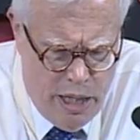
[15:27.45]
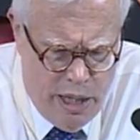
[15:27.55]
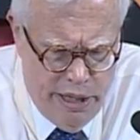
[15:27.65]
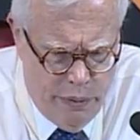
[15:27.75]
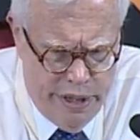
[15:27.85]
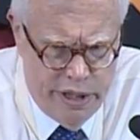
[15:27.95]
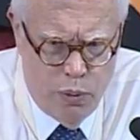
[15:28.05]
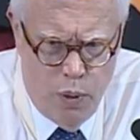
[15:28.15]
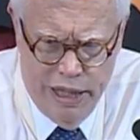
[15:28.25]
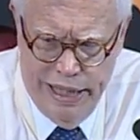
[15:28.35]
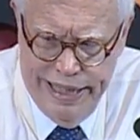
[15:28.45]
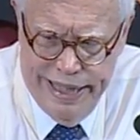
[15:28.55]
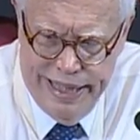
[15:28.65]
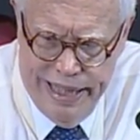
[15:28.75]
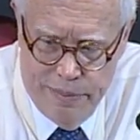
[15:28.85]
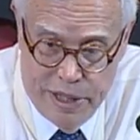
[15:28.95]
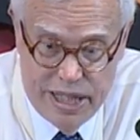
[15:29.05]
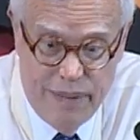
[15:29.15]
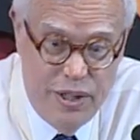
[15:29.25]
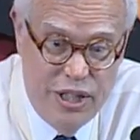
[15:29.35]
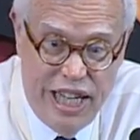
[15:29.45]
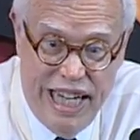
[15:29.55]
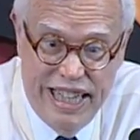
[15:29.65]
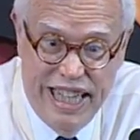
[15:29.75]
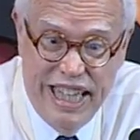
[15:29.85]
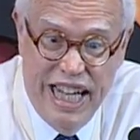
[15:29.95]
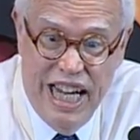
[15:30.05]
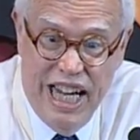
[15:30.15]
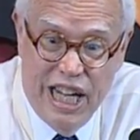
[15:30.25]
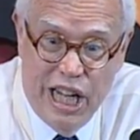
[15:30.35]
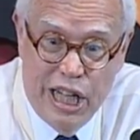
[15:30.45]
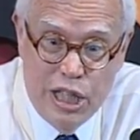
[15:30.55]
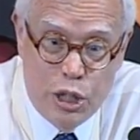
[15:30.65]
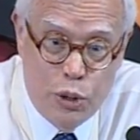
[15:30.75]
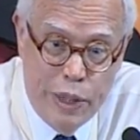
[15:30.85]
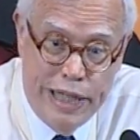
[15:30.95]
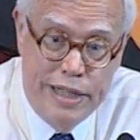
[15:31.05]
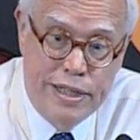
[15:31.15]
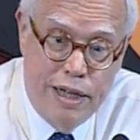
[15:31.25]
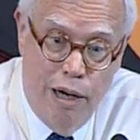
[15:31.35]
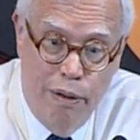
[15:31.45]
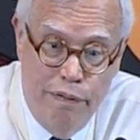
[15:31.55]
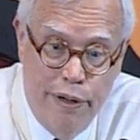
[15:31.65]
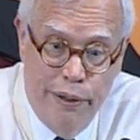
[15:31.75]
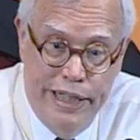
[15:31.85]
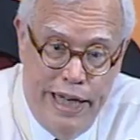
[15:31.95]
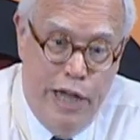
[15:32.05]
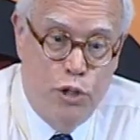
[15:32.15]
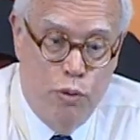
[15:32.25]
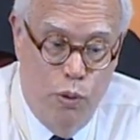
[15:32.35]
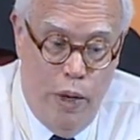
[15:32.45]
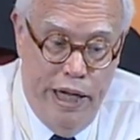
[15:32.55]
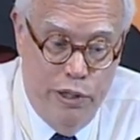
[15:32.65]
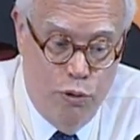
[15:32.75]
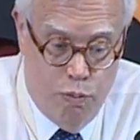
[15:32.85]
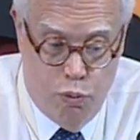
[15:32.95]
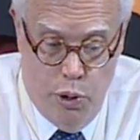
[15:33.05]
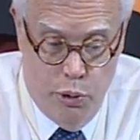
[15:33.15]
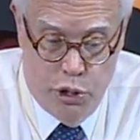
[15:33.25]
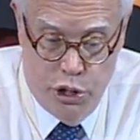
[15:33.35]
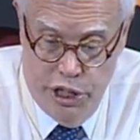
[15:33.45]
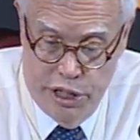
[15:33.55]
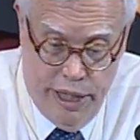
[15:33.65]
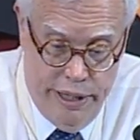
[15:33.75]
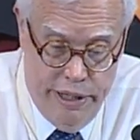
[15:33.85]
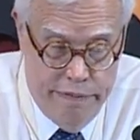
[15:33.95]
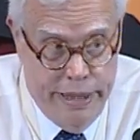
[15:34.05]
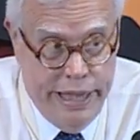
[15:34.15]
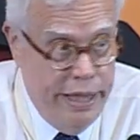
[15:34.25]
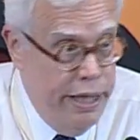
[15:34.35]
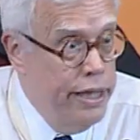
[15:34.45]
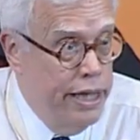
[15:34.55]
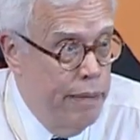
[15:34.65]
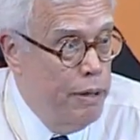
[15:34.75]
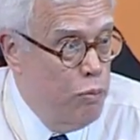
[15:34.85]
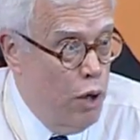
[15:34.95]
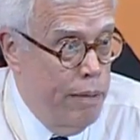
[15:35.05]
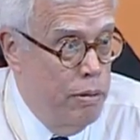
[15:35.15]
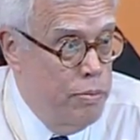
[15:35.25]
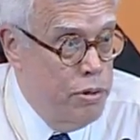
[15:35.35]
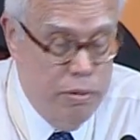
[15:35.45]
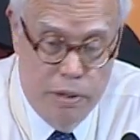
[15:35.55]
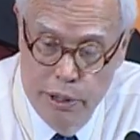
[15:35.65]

Now, I don't want to dwell on that theme except to say that constraints are a very natural way to approach the study of many economic problems.